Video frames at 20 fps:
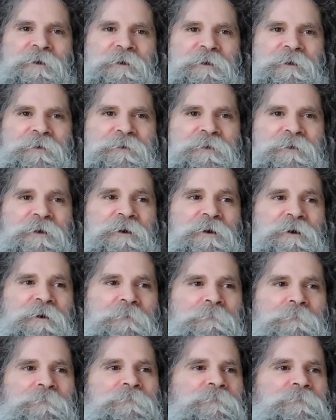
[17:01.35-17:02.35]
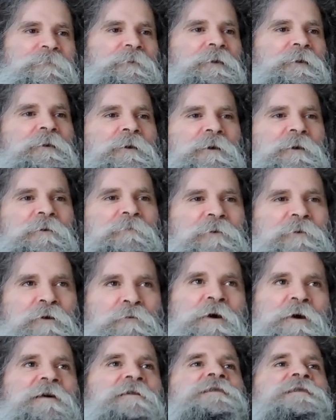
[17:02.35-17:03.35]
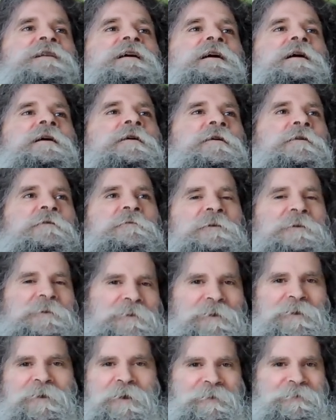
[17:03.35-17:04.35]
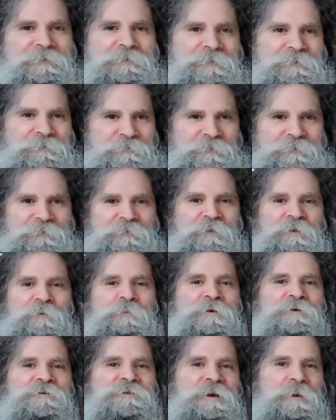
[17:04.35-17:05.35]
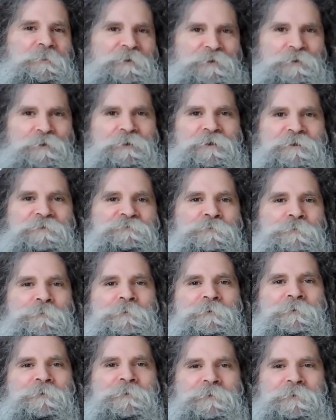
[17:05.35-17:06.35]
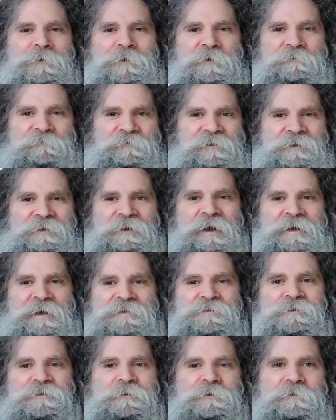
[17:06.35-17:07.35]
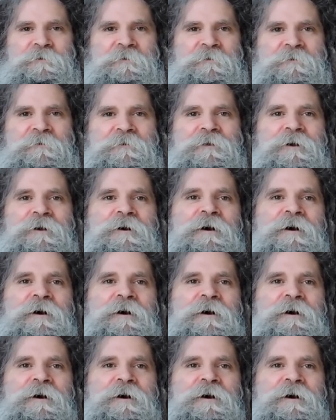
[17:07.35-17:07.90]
And right away I was like, oh God, you're the person I've been looking for the last year.